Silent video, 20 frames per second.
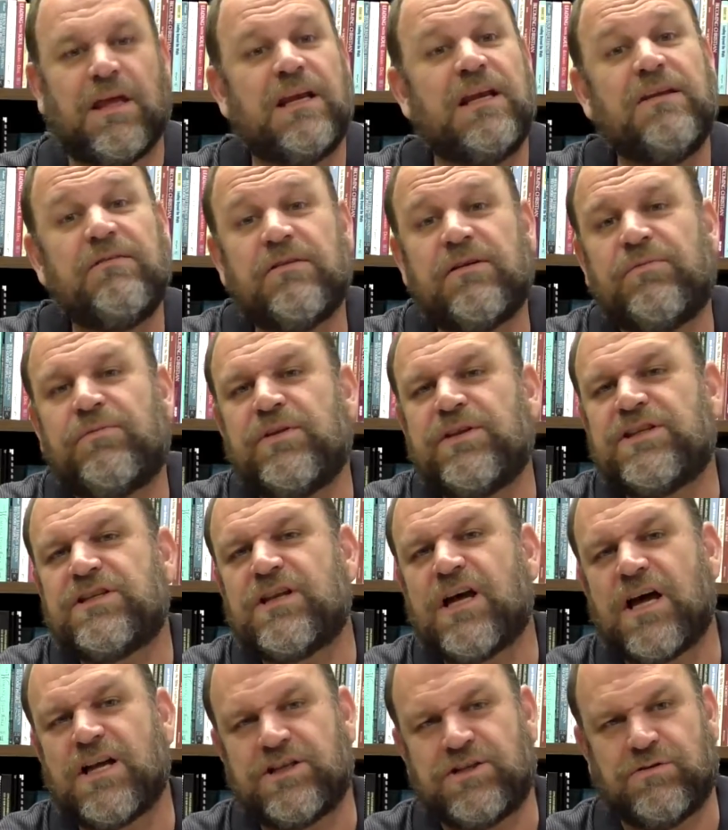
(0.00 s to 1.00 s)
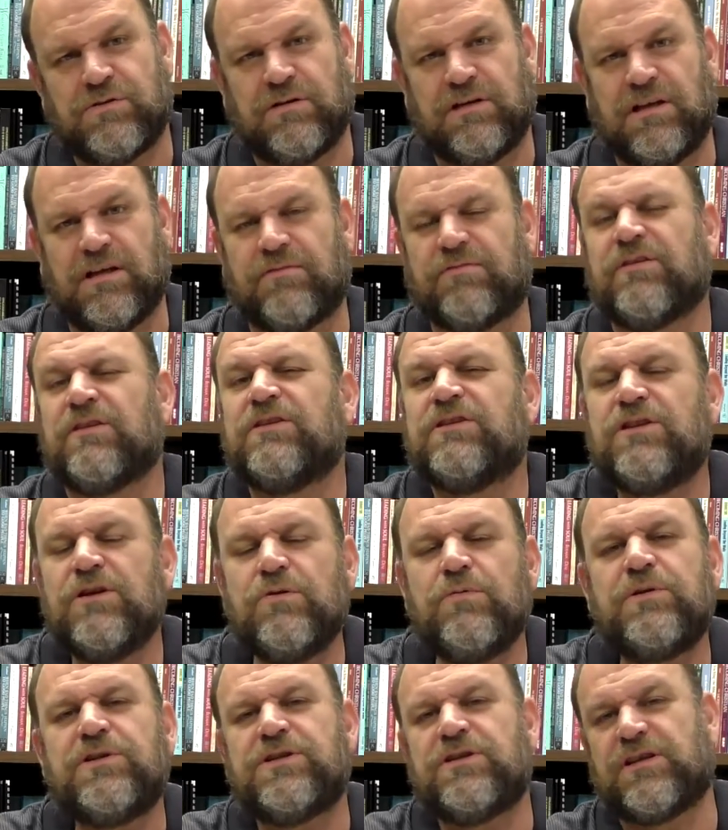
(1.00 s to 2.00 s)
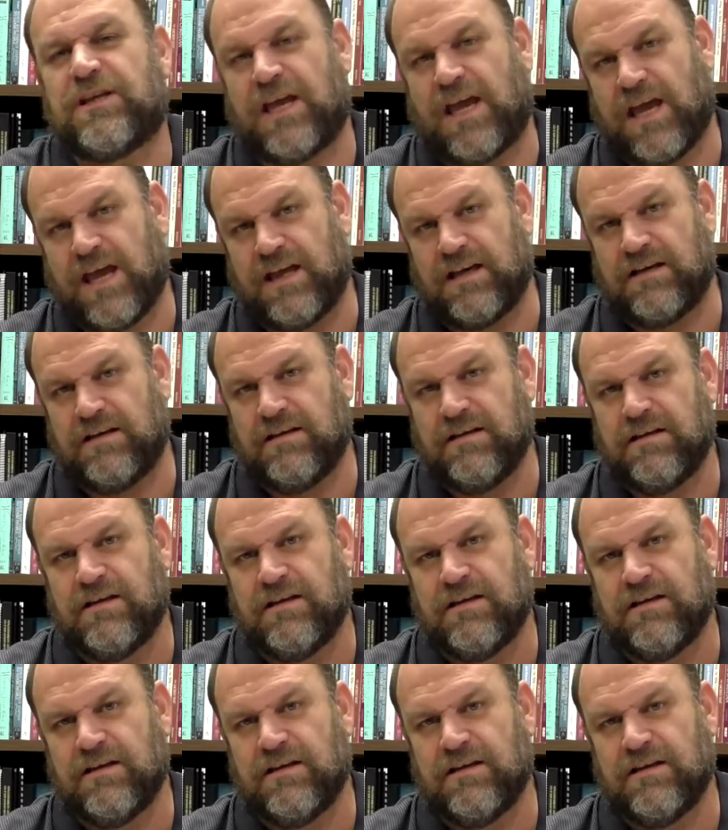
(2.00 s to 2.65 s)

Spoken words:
And even if it's not your gift, do what you can.